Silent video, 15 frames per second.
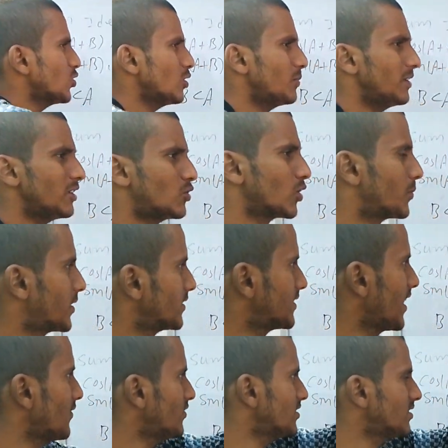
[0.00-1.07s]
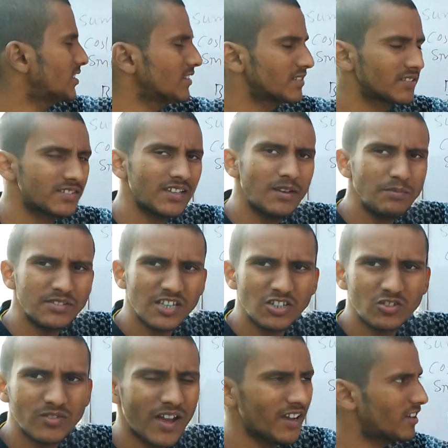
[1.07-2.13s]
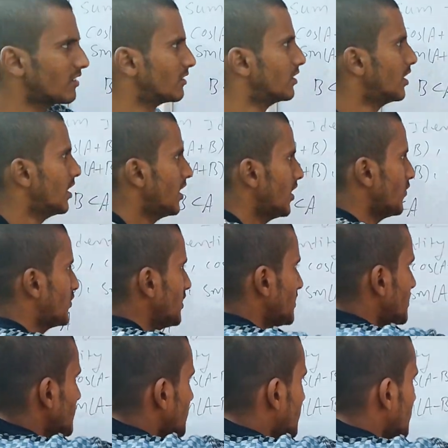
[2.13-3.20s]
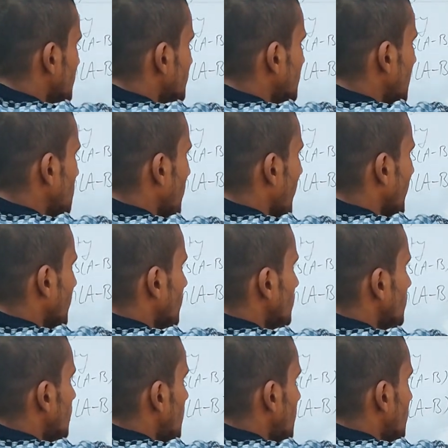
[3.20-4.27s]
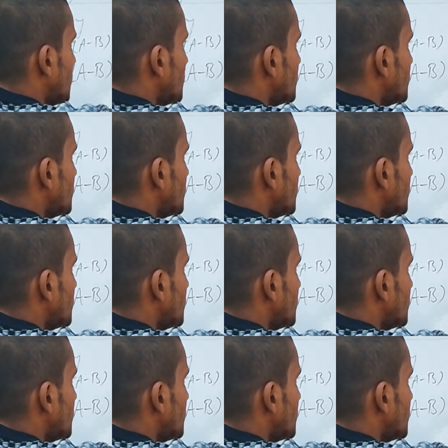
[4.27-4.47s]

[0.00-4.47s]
will be equal because they have the same center angle. If this is the same angle, this